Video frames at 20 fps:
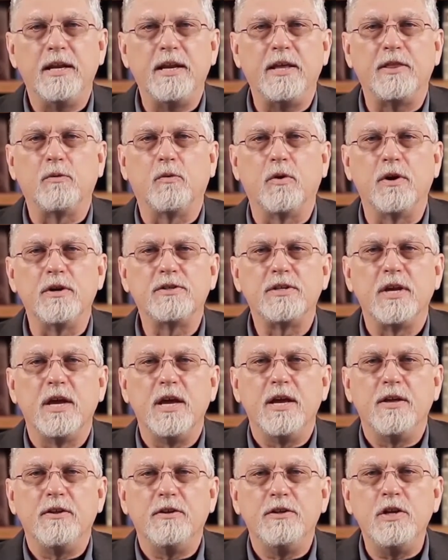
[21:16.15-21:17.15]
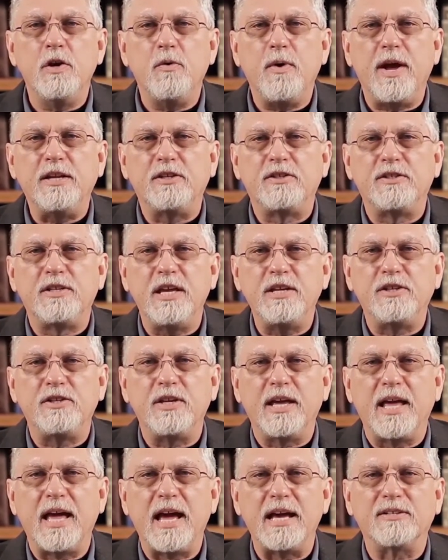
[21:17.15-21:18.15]
In other words, New Age
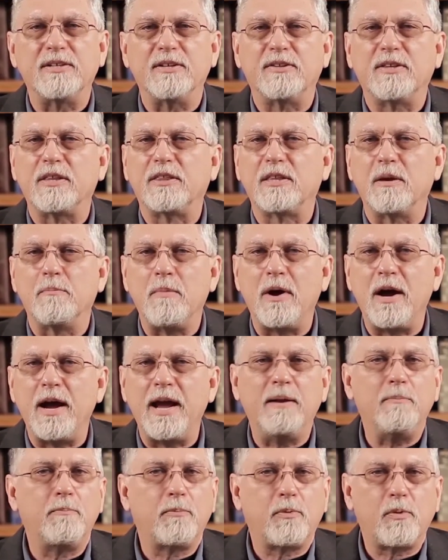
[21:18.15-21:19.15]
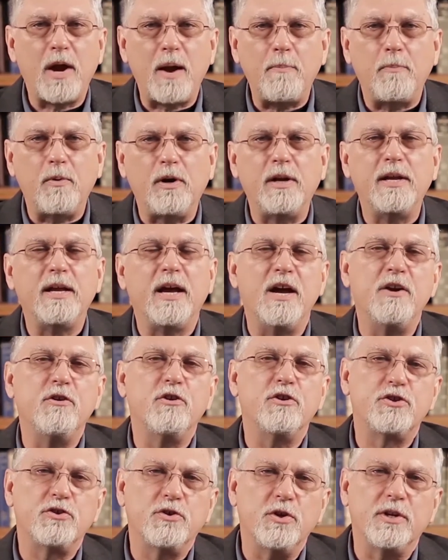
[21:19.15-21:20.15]
teaching has it that the mind, properly
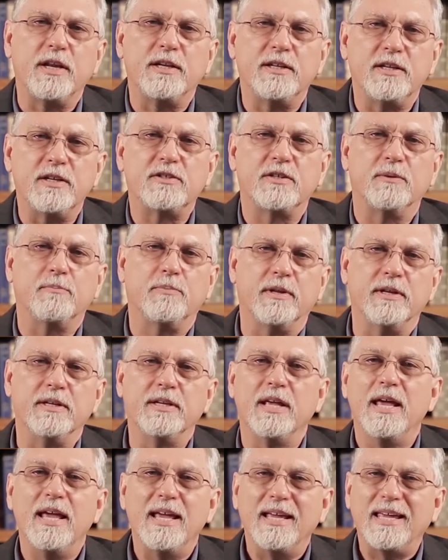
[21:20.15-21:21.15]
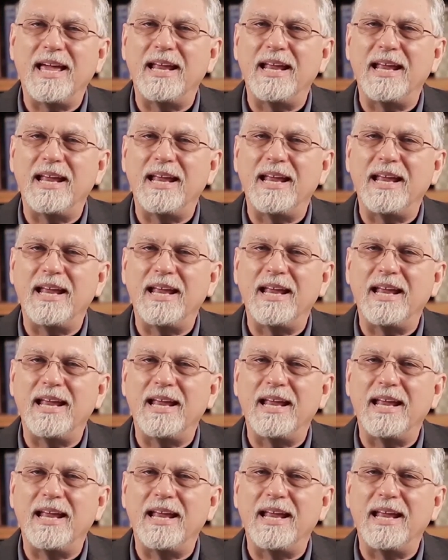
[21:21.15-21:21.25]
understood and disciplined,